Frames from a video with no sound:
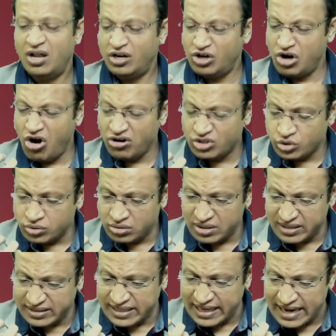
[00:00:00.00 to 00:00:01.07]
not
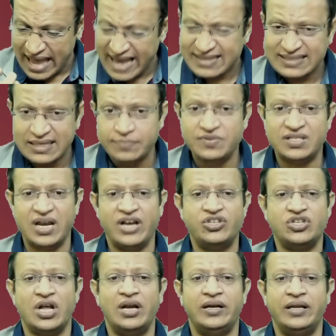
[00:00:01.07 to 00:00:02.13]
they lack
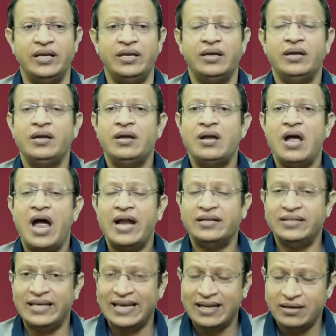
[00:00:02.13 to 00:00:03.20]
substantiality
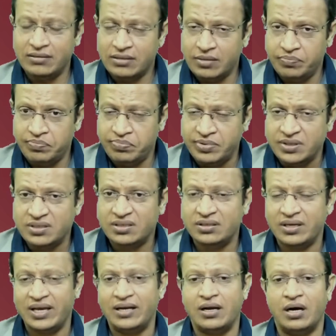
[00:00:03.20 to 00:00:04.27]
and they can the
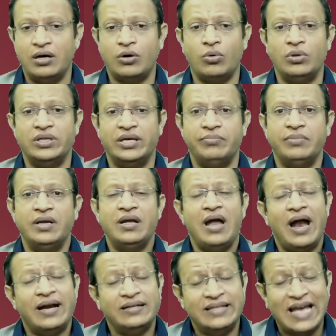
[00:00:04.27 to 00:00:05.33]
person can control them
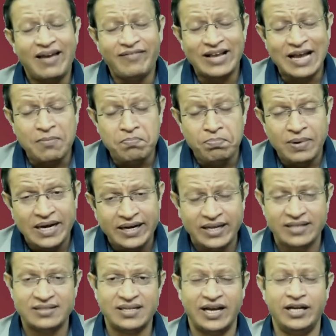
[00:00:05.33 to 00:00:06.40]
and they have a complete
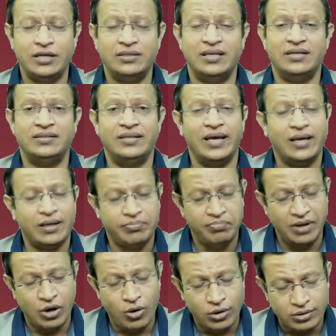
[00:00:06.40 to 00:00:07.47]
insight that they
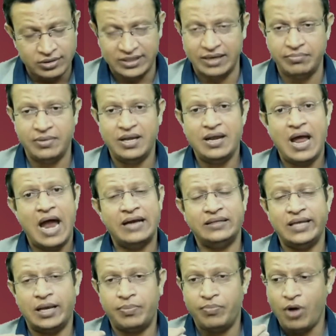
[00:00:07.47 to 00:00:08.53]
belong to them and
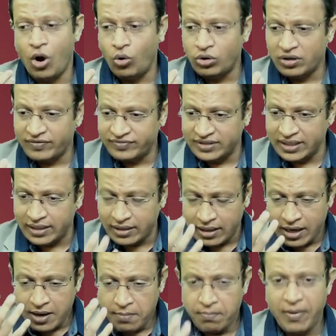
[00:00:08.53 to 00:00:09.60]
they are out of their
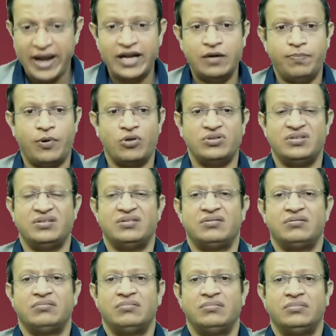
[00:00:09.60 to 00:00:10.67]
mind
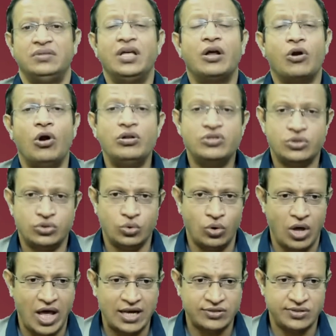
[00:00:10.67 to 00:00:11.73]
process. They are all
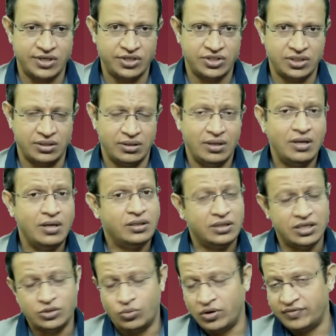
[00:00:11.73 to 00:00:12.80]
pseudo hallucination.
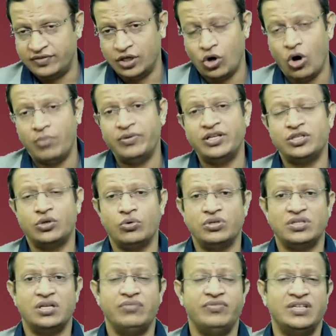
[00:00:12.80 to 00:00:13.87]
This is one of the commonest
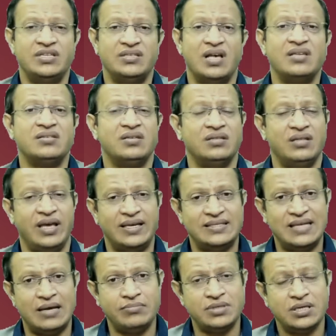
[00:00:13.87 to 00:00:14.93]
question which is asked in the
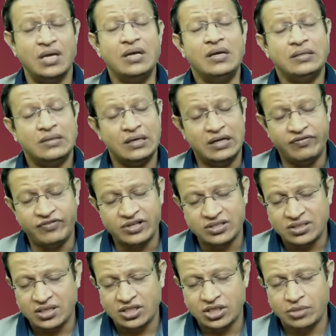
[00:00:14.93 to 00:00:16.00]
exams. The
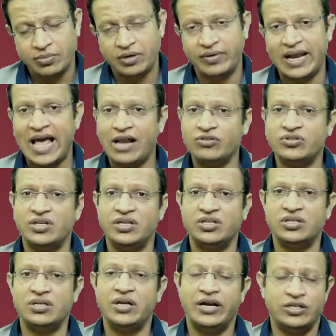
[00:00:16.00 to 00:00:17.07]
differentiation between
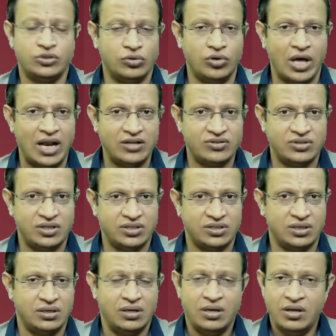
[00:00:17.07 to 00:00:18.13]
hallucination and pseudo
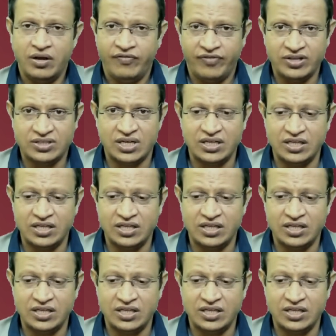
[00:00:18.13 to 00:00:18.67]
hallucination. First